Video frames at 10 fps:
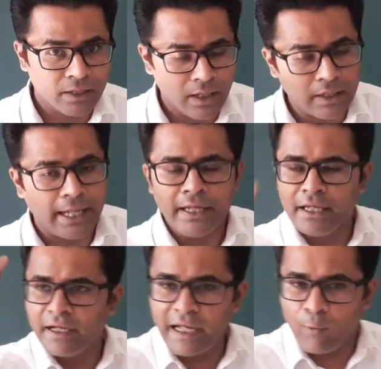
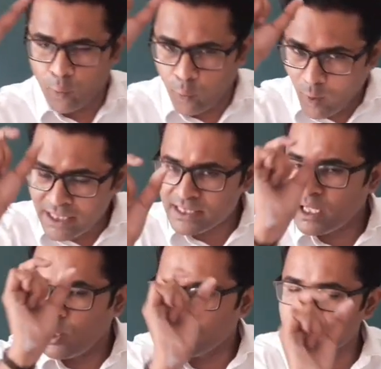Okay, now once
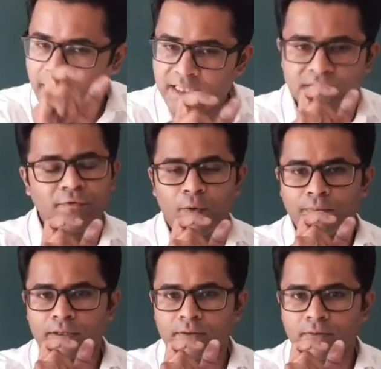the oxide is
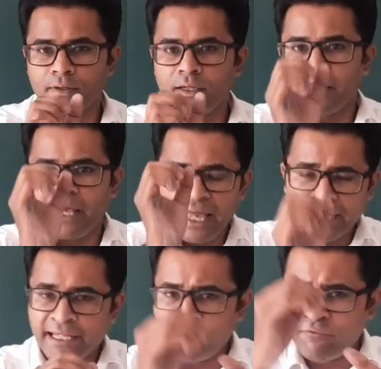formed
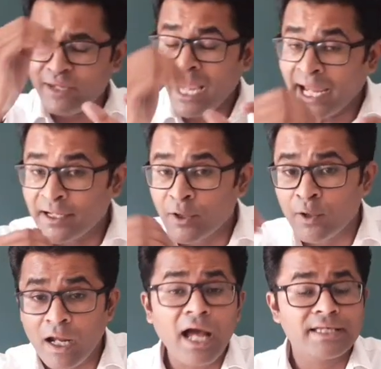and if we
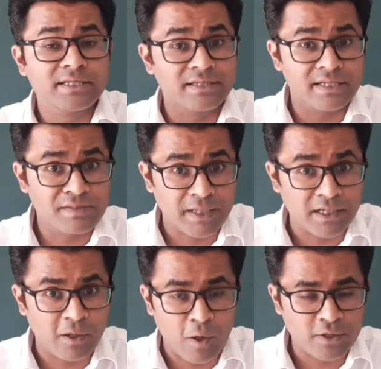hydrolyze these
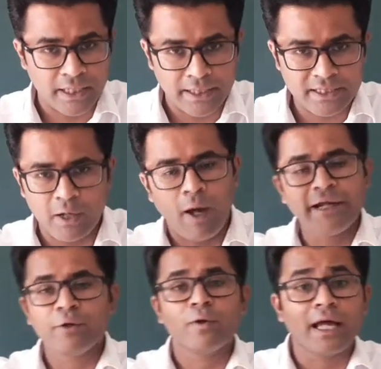particular oxides, now
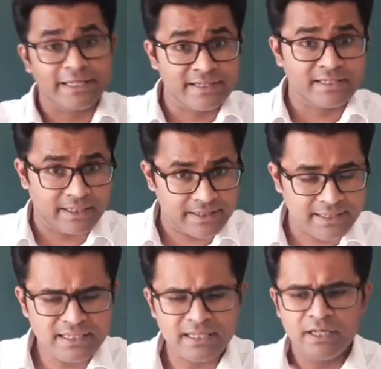hydrolysis in a
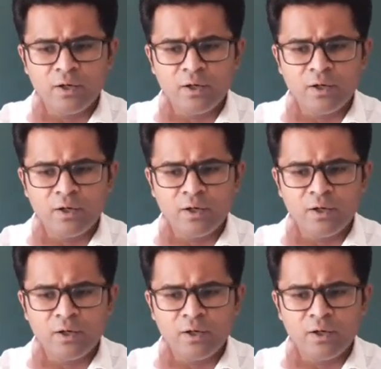sense,